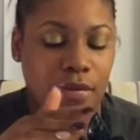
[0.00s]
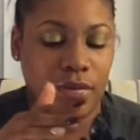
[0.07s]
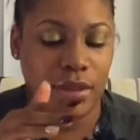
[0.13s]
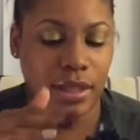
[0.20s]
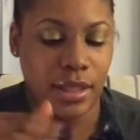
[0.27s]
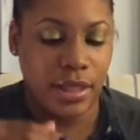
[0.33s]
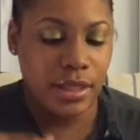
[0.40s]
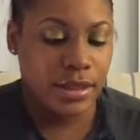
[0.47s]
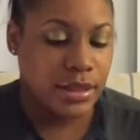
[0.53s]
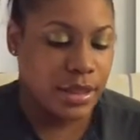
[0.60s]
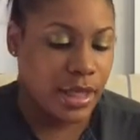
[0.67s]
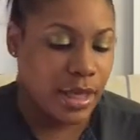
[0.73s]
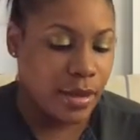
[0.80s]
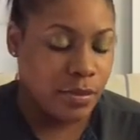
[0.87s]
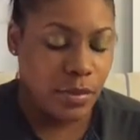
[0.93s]
everything is
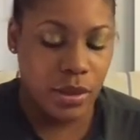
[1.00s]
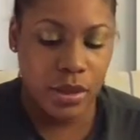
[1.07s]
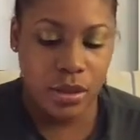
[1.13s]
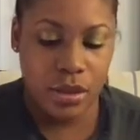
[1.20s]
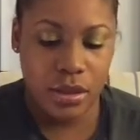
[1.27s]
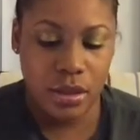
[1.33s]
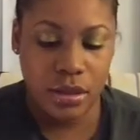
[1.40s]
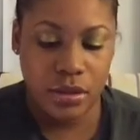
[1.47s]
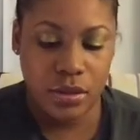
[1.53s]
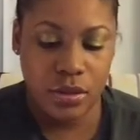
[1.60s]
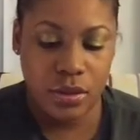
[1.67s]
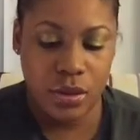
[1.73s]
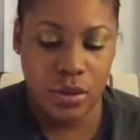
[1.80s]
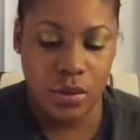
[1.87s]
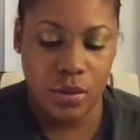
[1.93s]
kept, you
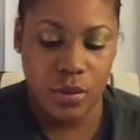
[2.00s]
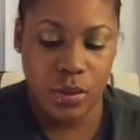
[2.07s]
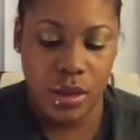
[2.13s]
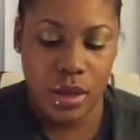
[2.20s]
know,